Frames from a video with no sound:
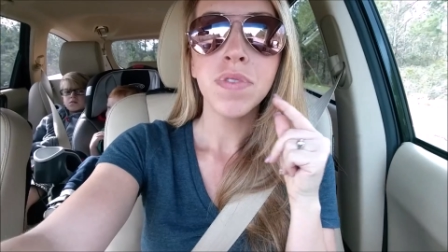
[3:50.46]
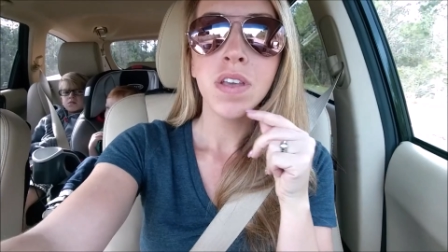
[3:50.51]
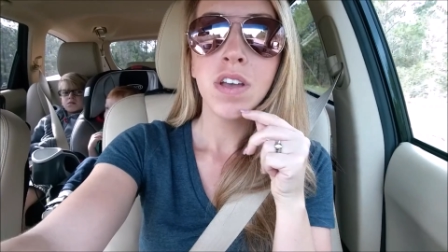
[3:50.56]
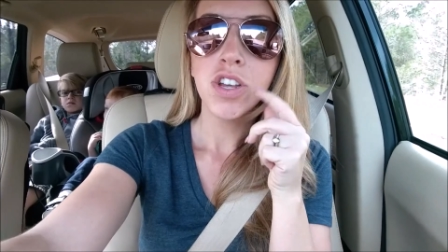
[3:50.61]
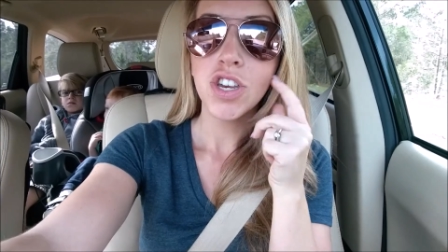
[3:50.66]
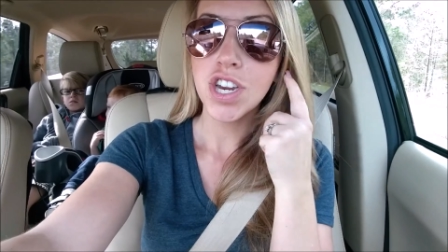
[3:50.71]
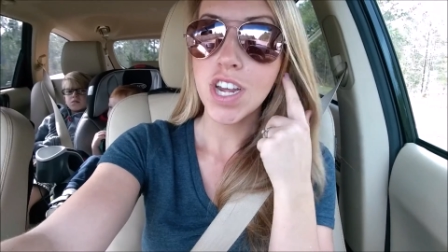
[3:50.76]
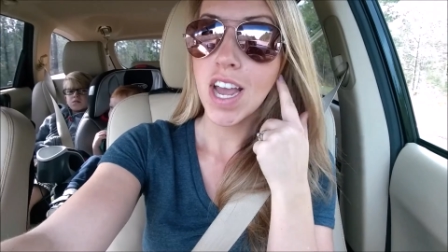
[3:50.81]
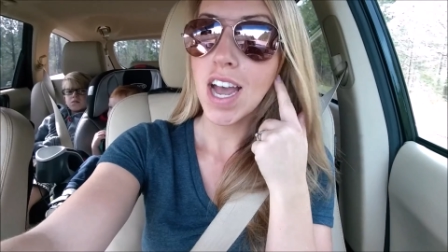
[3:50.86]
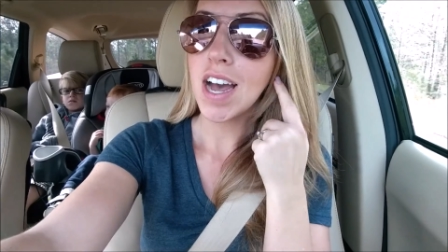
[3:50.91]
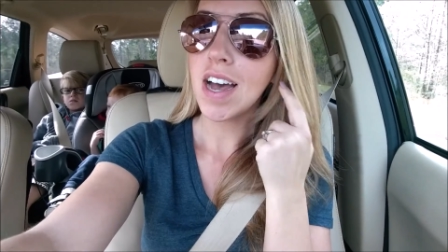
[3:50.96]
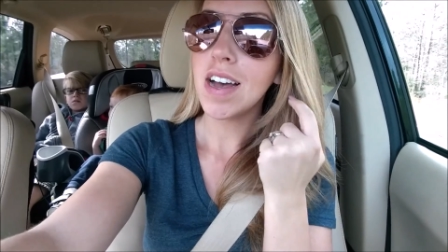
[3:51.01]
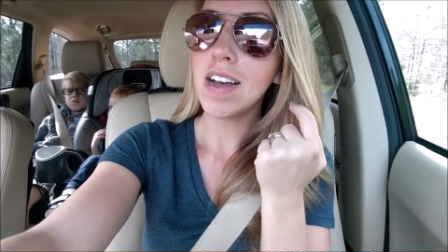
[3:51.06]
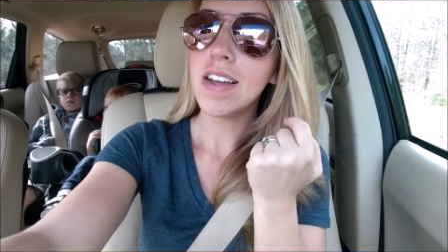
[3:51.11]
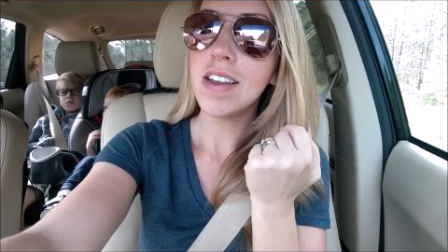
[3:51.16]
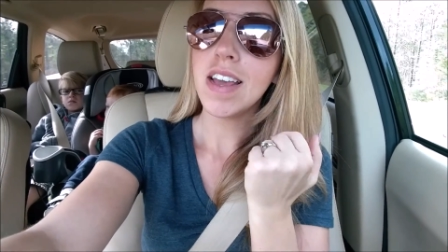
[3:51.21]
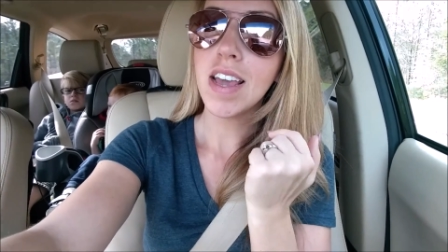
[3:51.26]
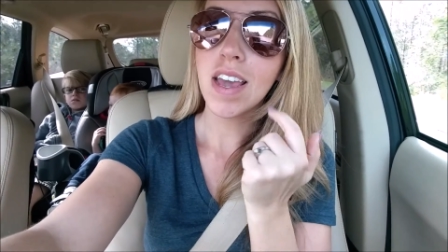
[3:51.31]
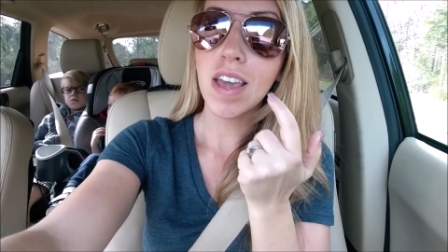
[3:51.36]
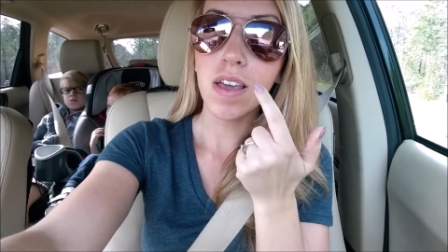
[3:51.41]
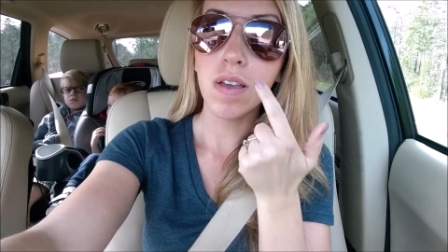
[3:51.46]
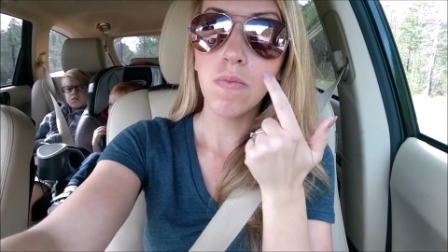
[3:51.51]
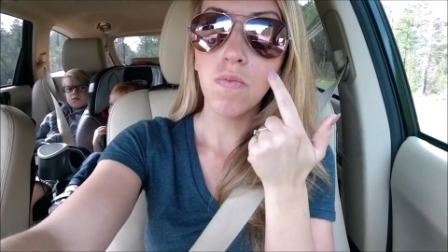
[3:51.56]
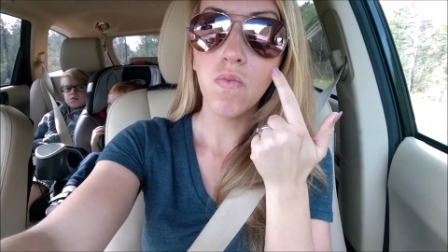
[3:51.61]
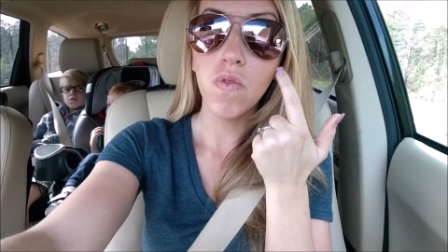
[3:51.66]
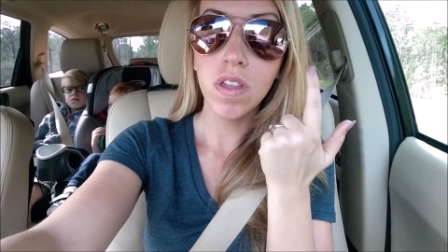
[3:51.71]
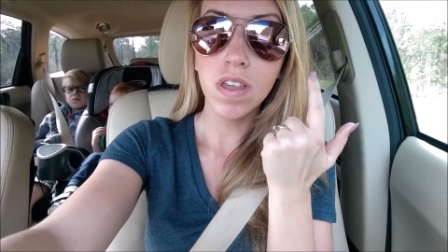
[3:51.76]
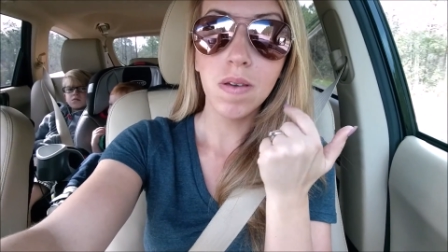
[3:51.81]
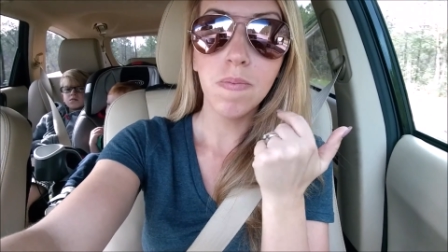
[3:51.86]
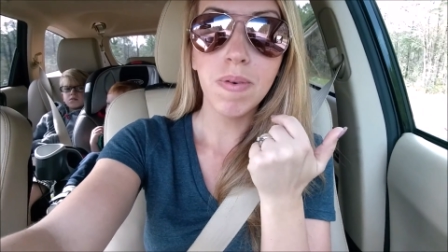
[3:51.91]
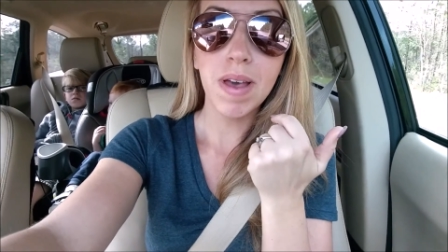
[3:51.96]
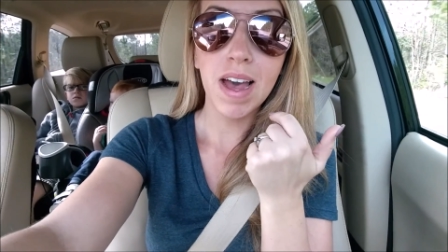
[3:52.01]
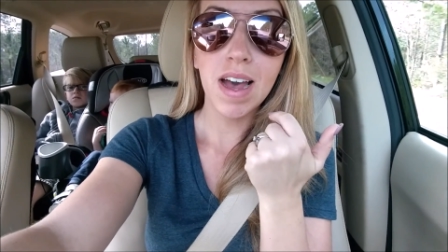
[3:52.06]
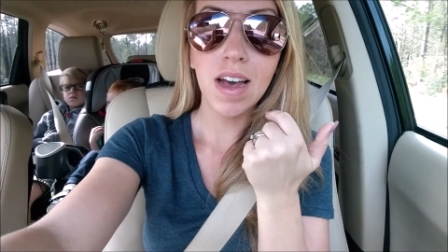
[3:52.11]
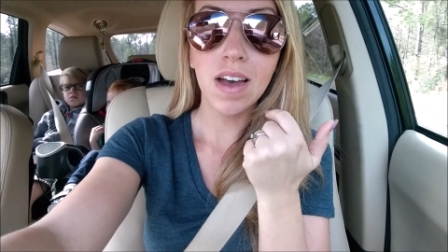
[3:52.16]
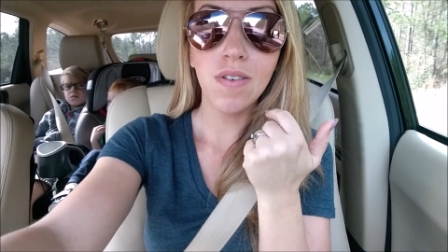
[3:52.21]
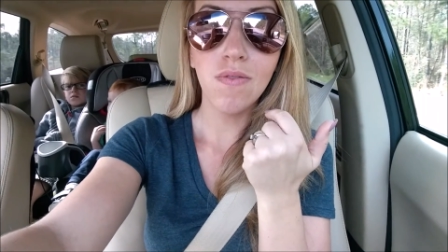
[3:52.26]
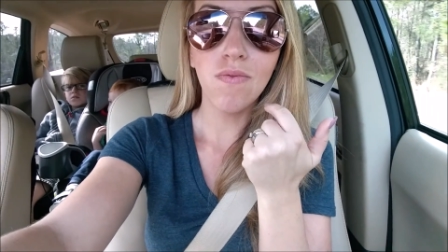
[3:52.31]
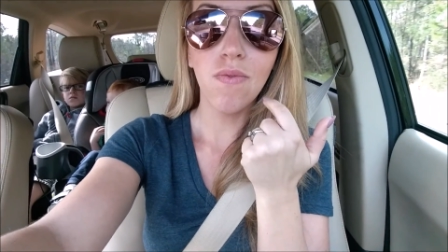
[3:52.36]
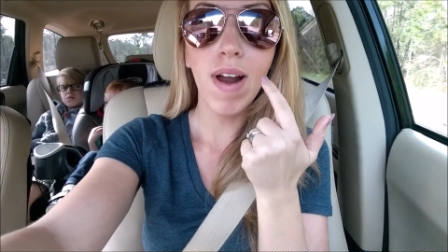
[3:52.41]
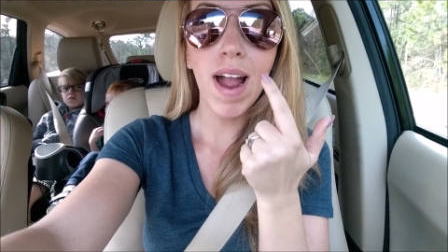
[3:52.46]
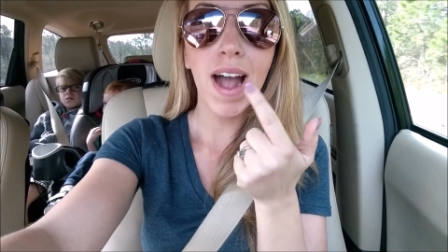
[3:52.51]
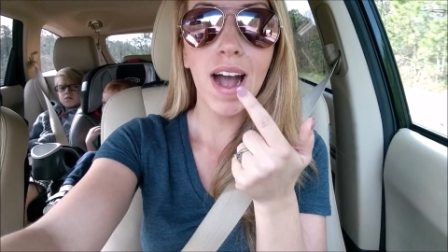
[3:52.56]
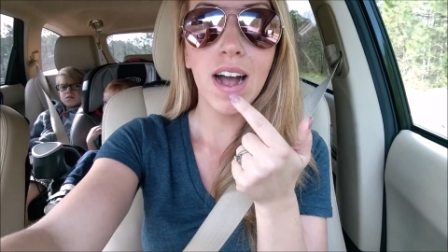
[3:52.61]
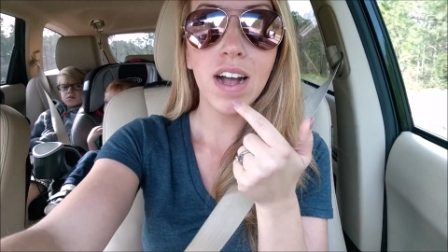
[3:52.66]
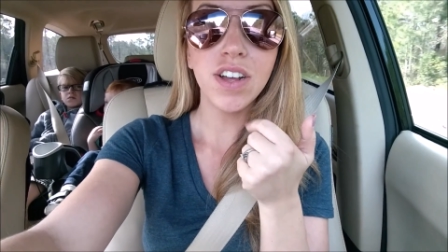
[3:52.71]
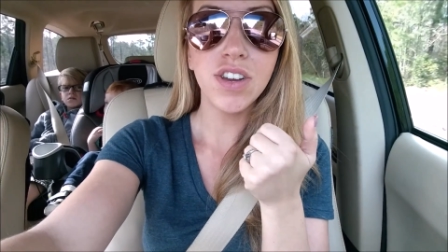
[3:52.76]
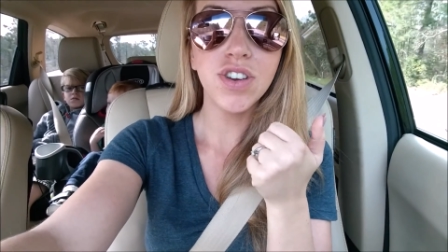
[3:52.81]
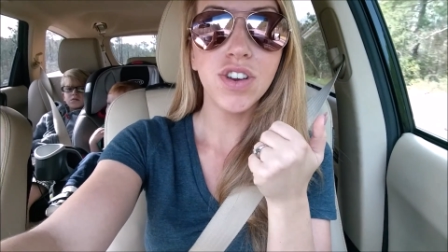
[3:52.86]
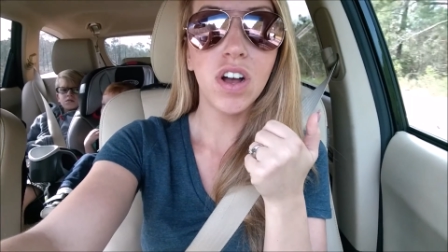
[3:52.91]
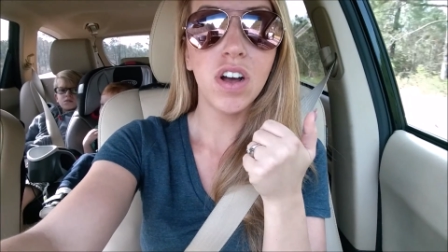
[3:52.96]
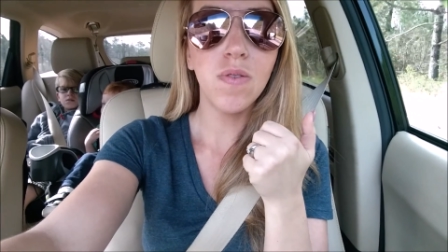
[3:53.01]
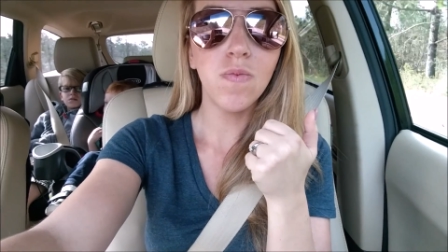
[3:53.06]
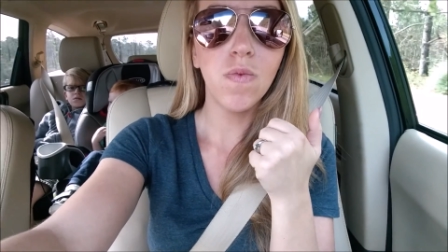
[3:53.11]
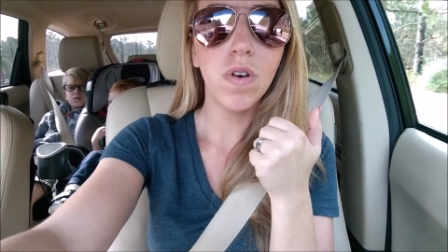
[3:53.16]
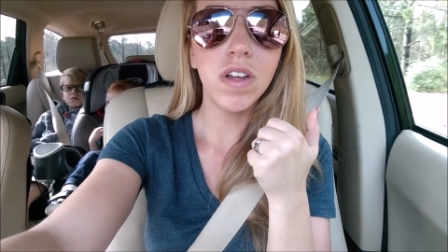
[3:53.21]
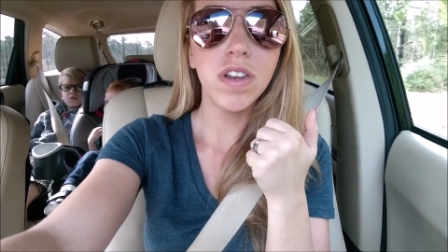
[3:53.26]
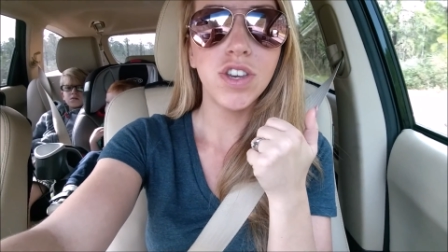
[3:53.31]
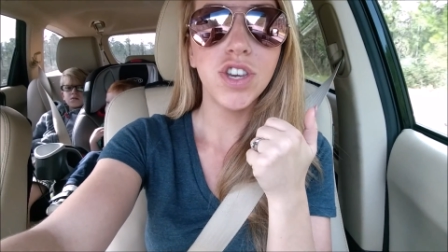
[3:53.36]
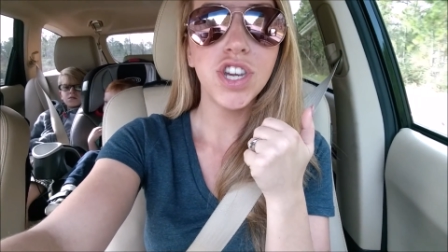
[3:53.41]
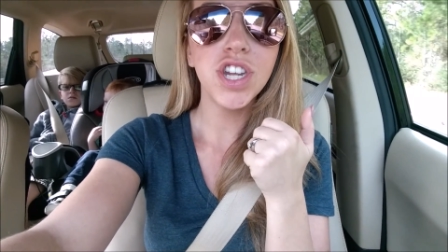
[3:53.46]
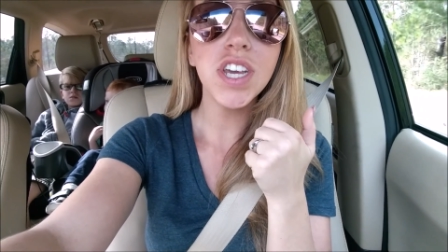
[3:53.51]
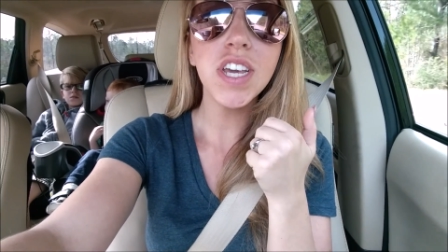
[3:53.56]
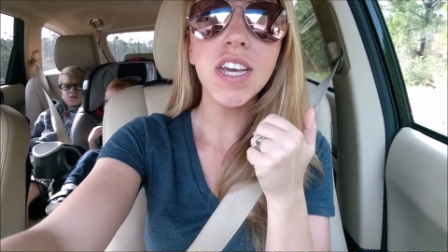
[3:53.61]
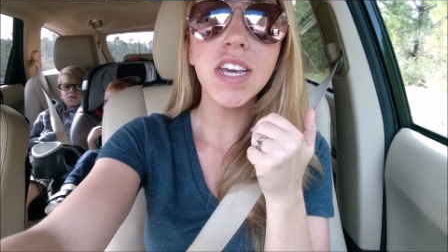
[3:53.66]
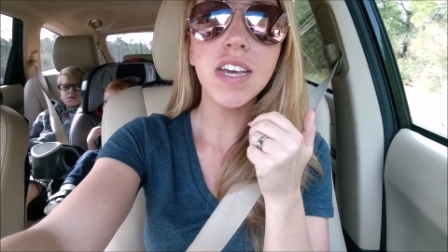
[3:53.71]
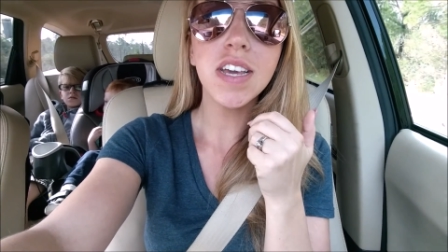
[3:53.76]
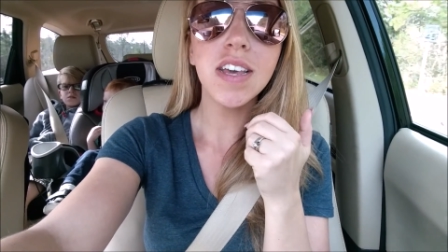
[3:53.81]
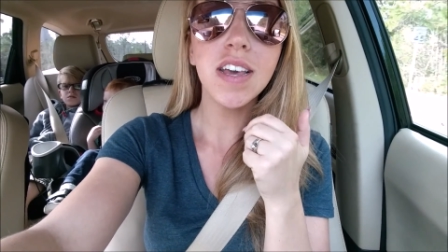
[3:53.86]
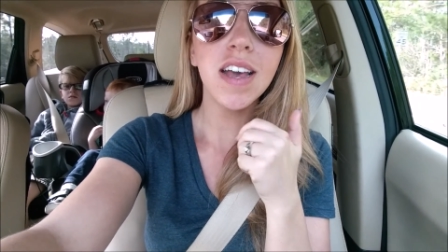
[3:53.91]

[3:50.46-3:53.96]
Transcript: She had a really bad rash on one cheek.